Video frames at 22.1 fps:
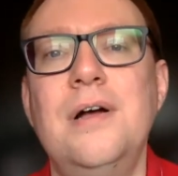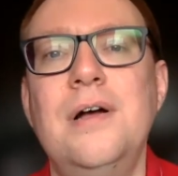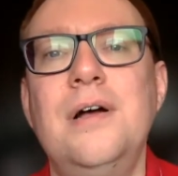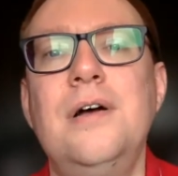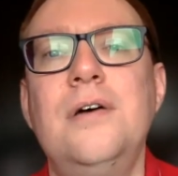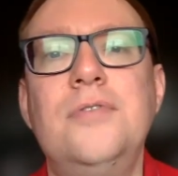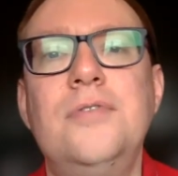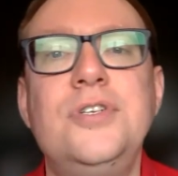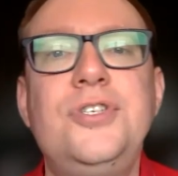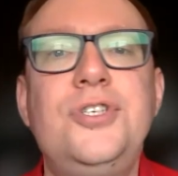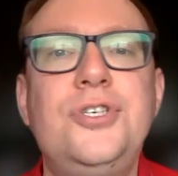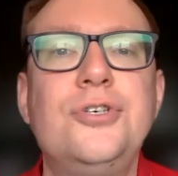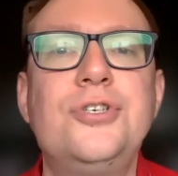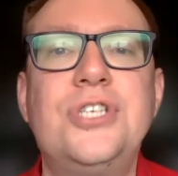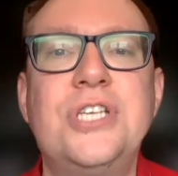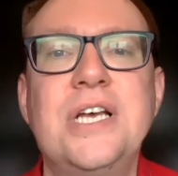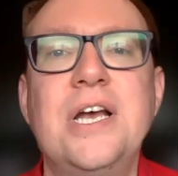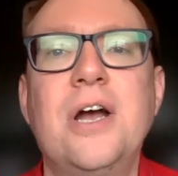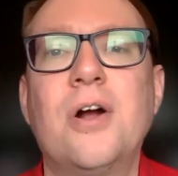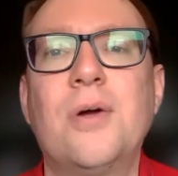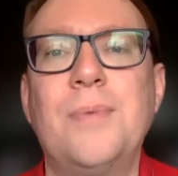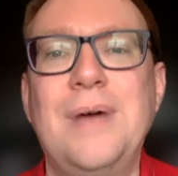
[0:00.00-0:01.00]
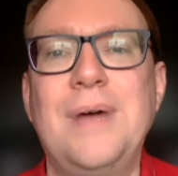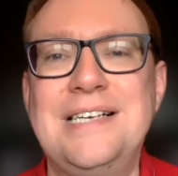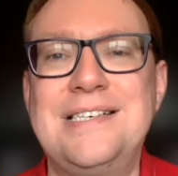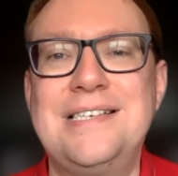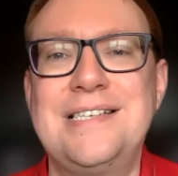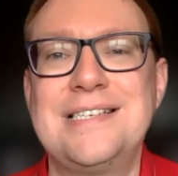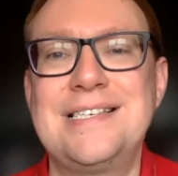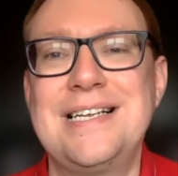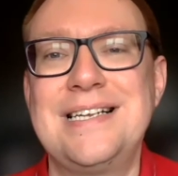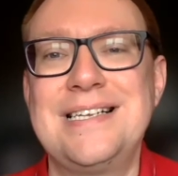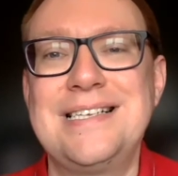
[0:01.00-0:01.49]
Reducing our waste
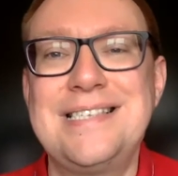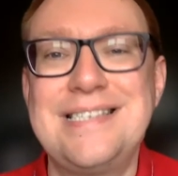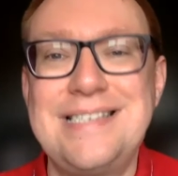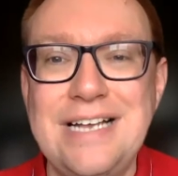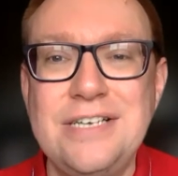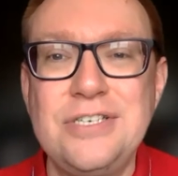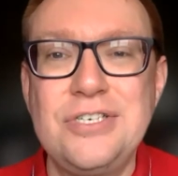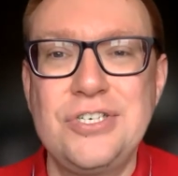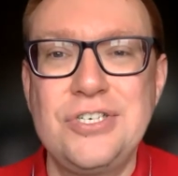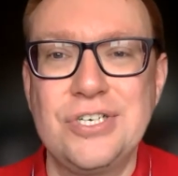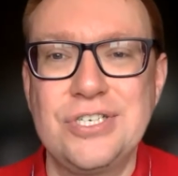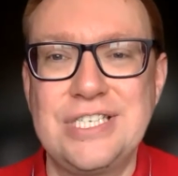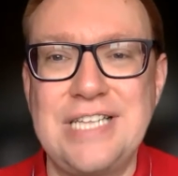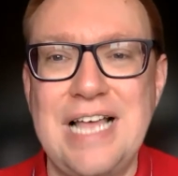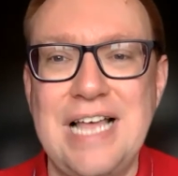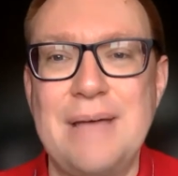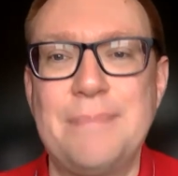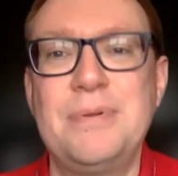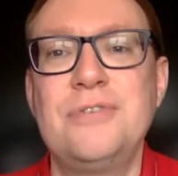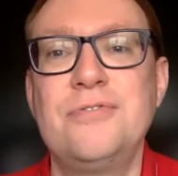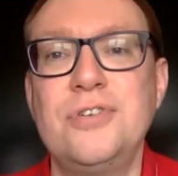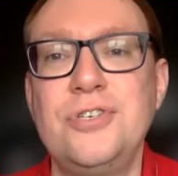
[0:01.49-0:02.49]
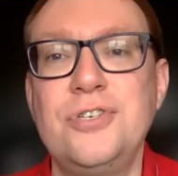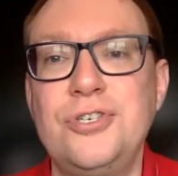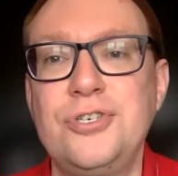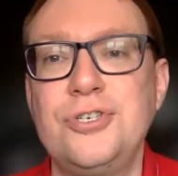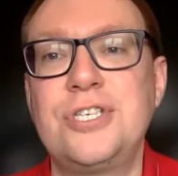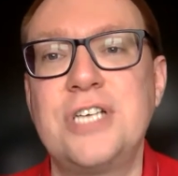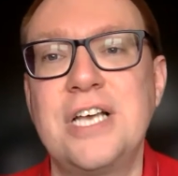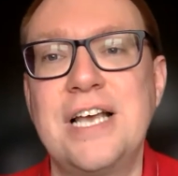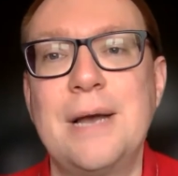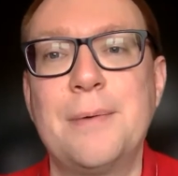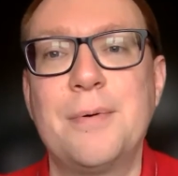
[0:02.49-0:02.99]
is an essential step in
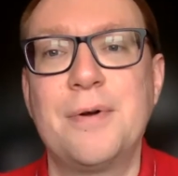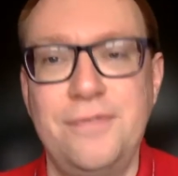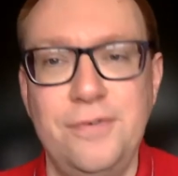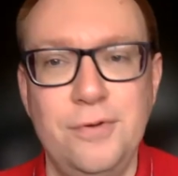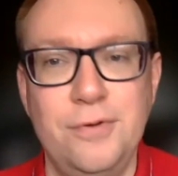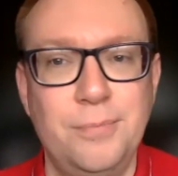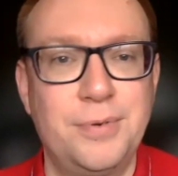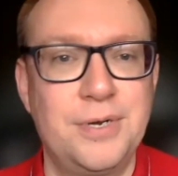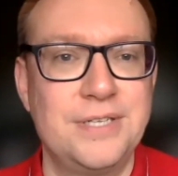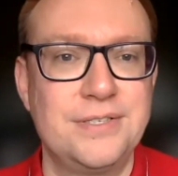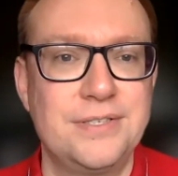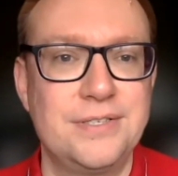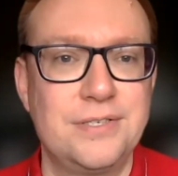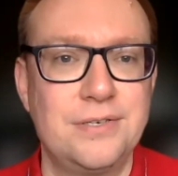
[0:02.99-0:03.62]
reducing our footprint.